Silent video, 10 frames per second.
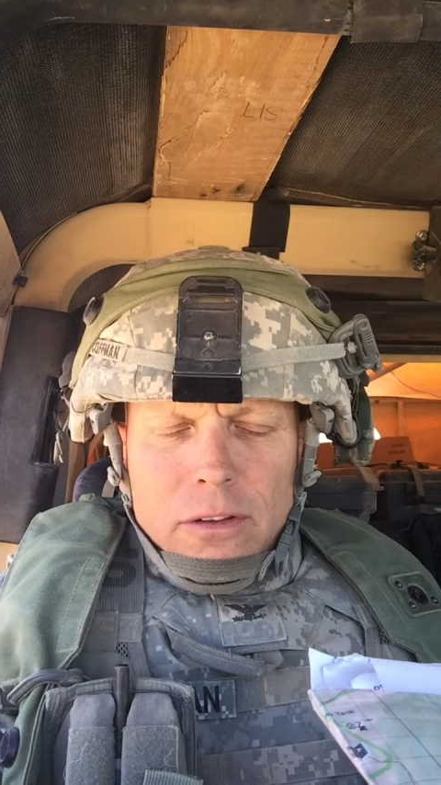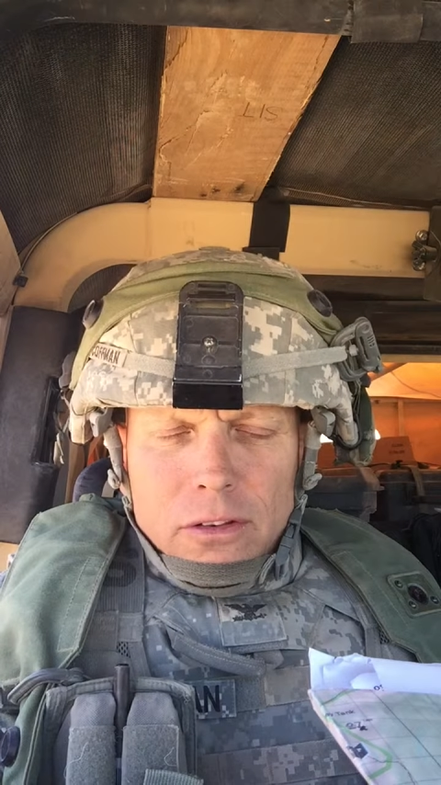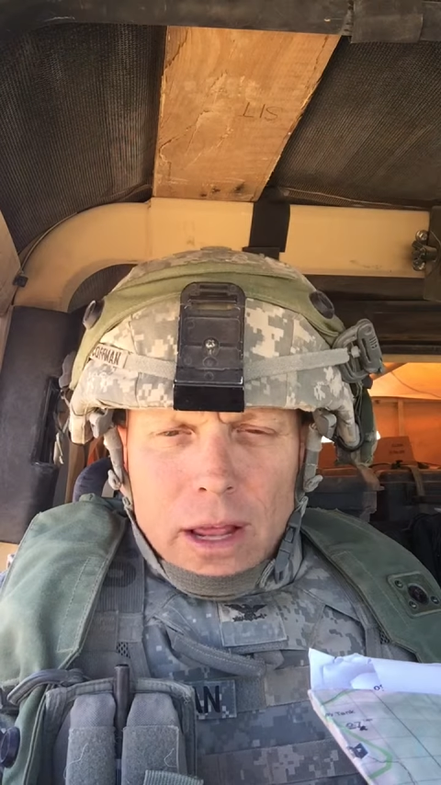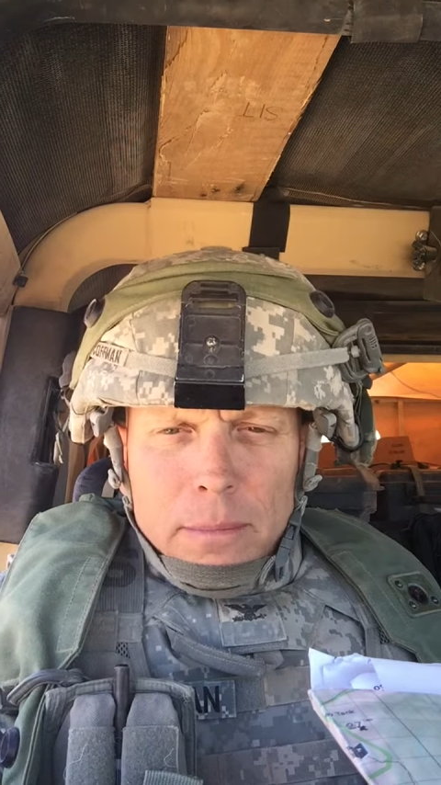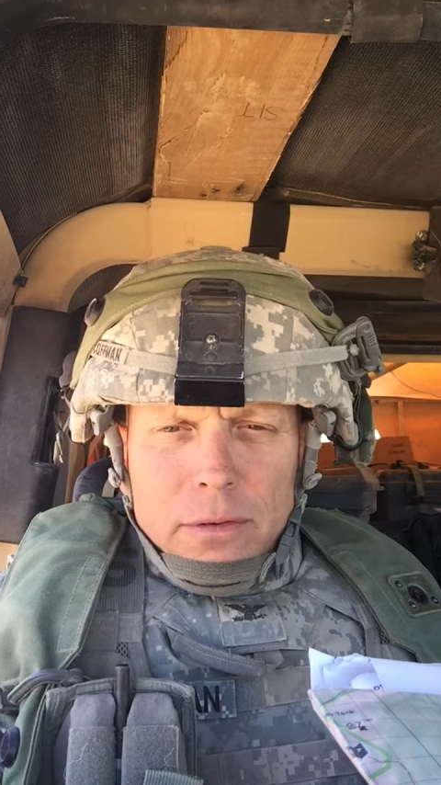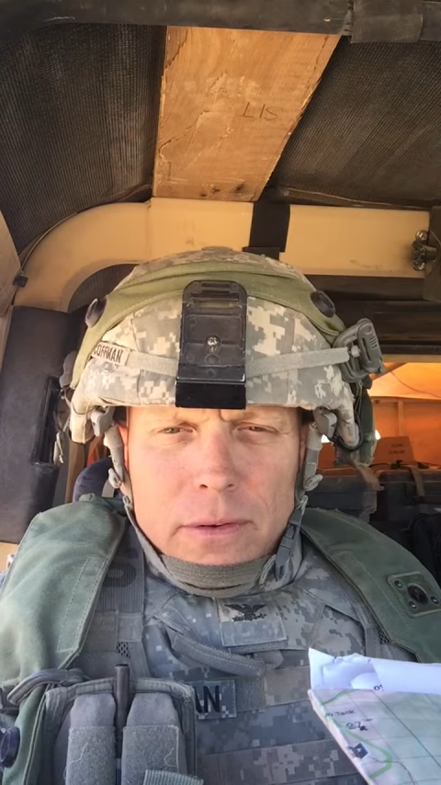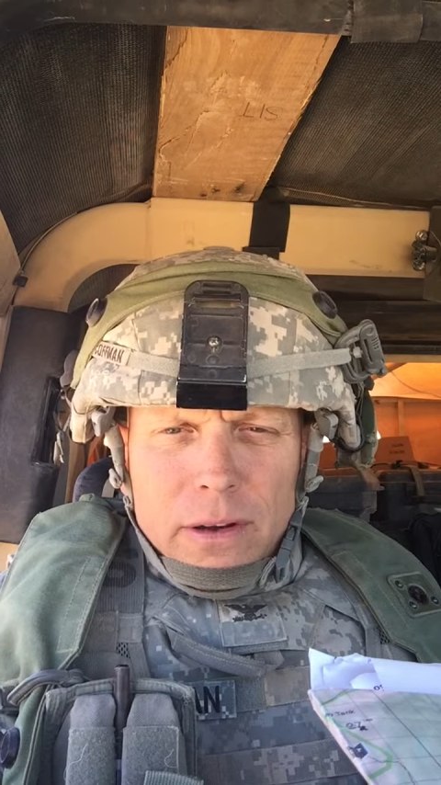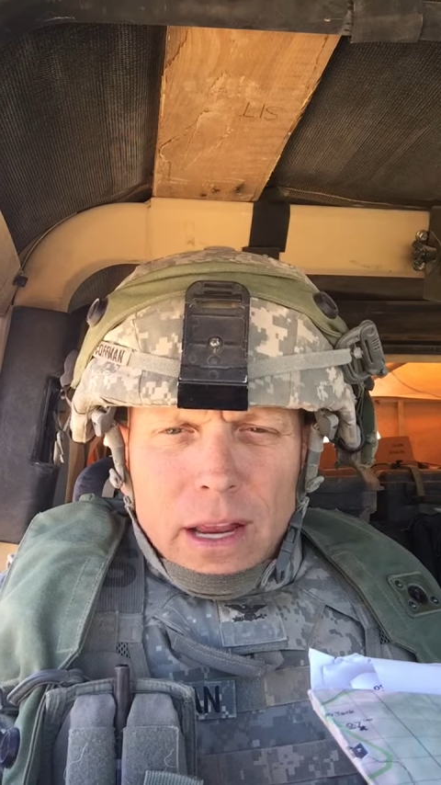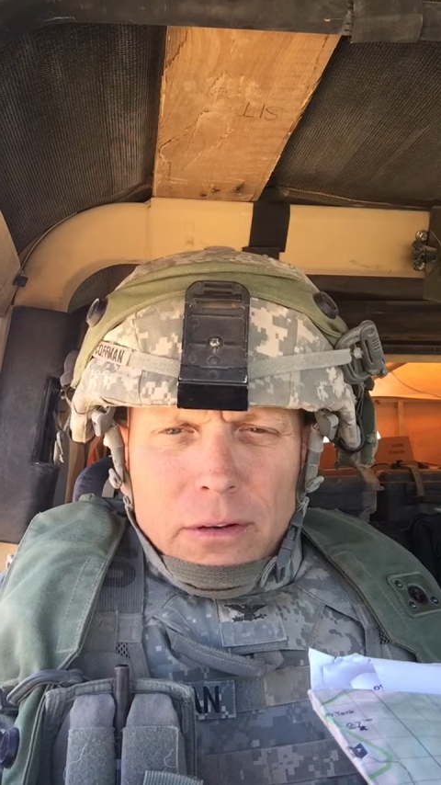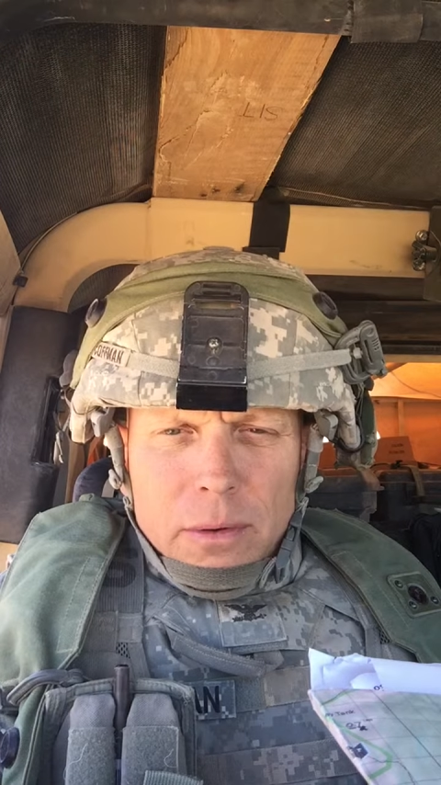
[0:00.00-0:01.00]
steps of
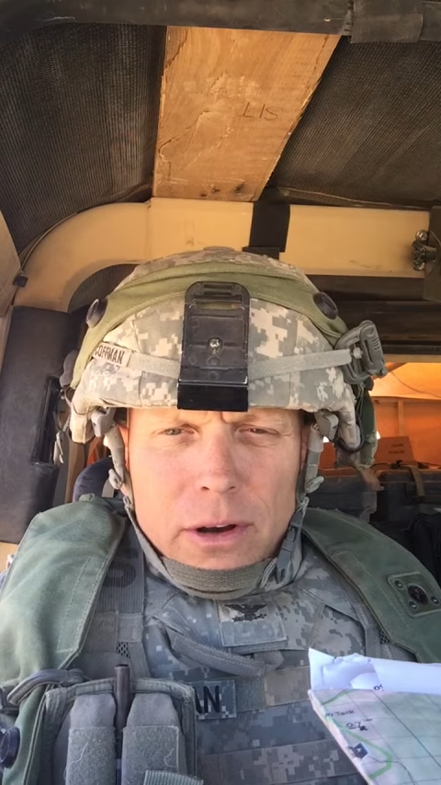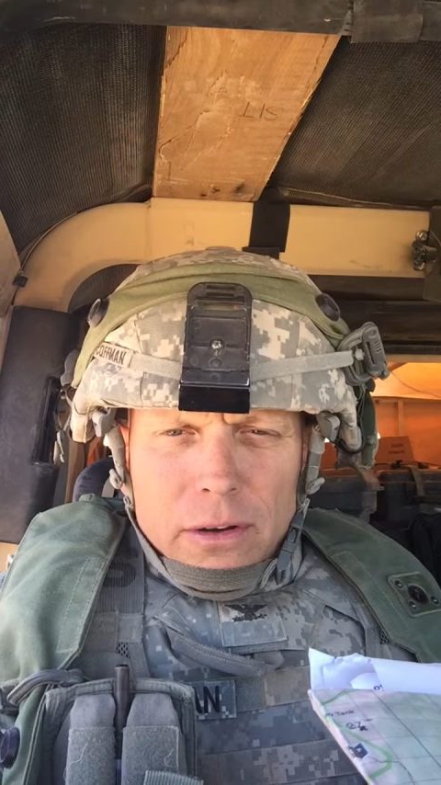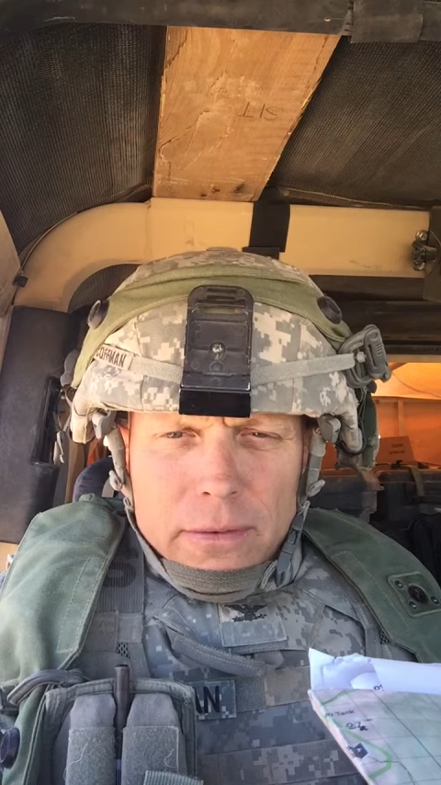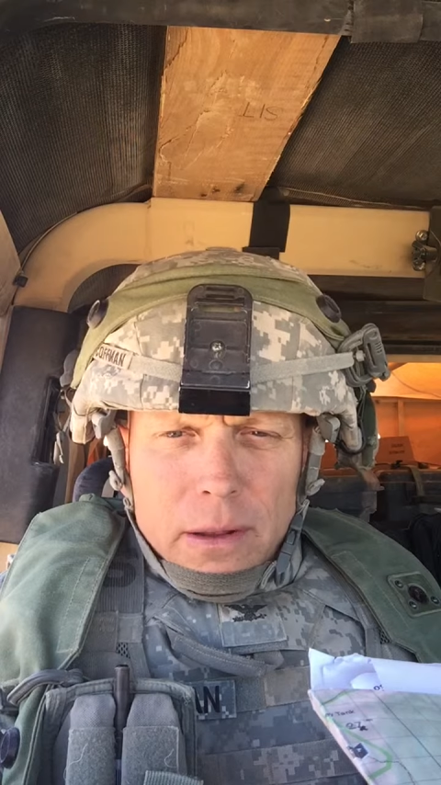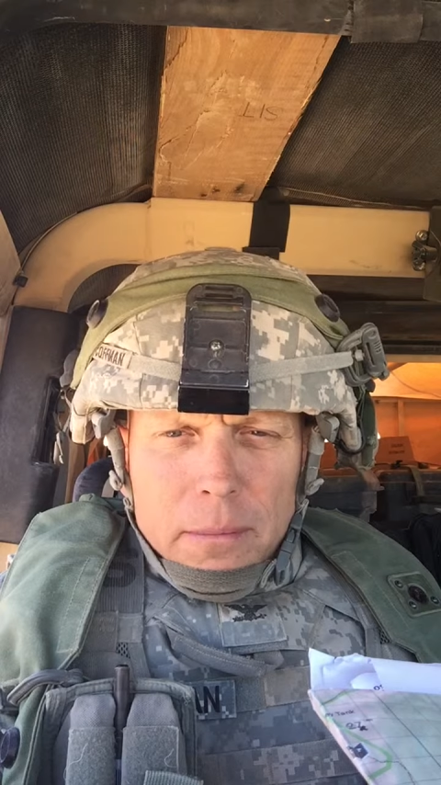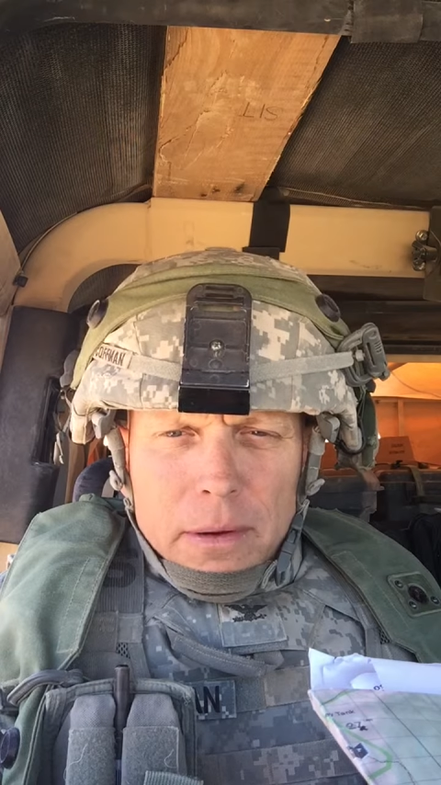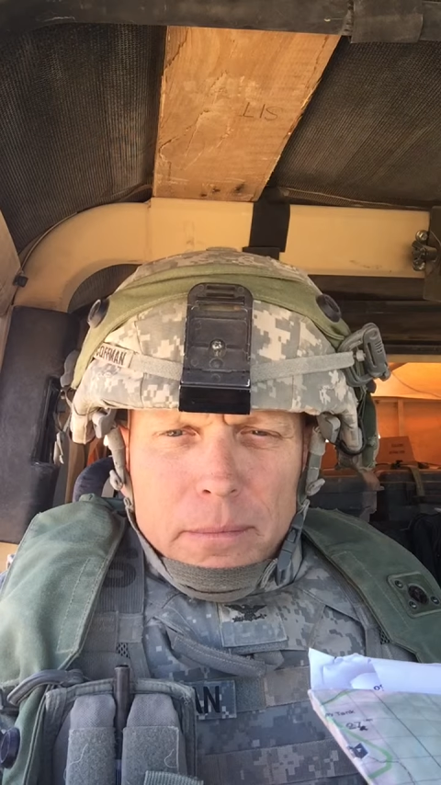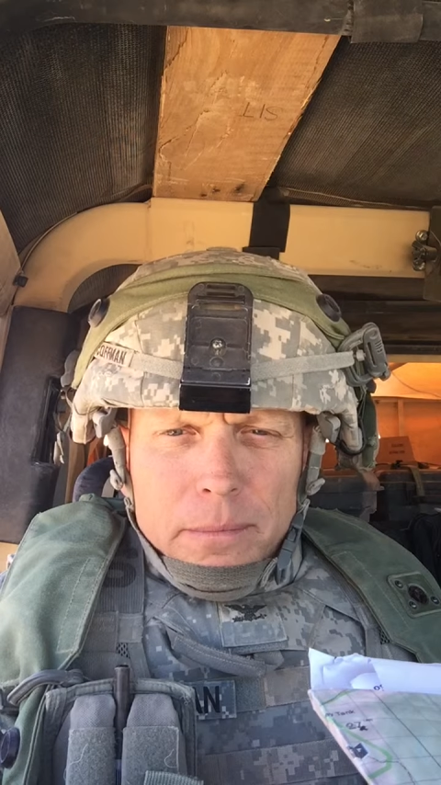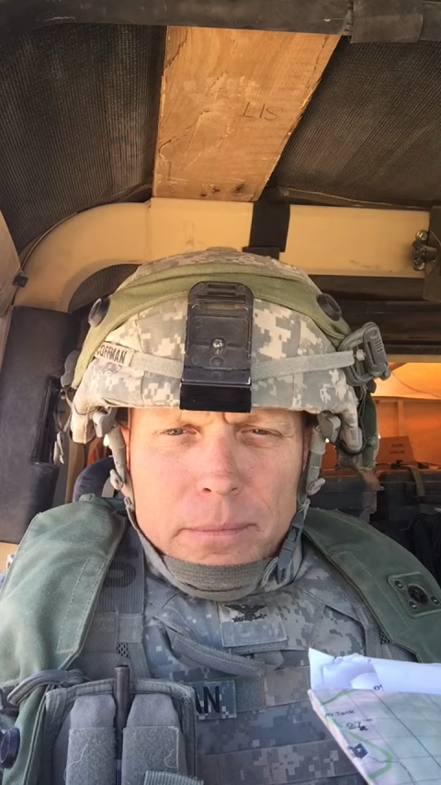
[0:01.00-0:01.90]
engagement area development.